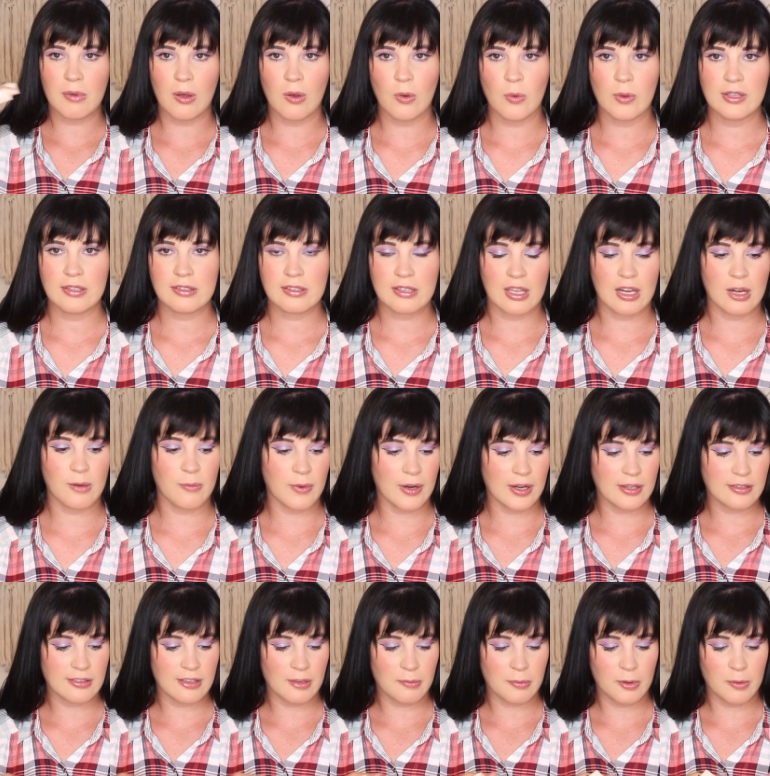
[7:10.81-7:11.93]
always kind of
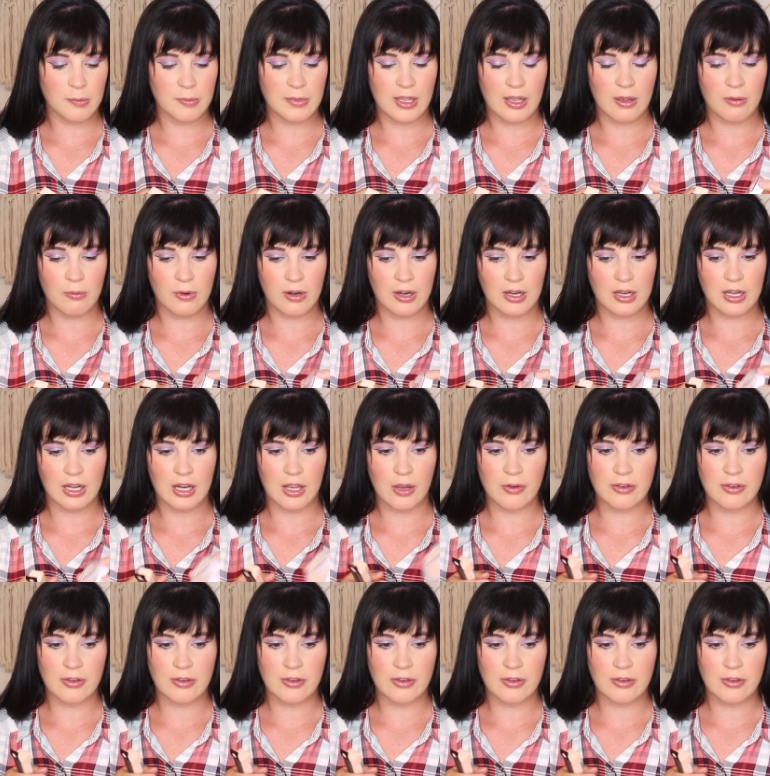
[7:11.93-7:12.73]
breaks up on me at work and I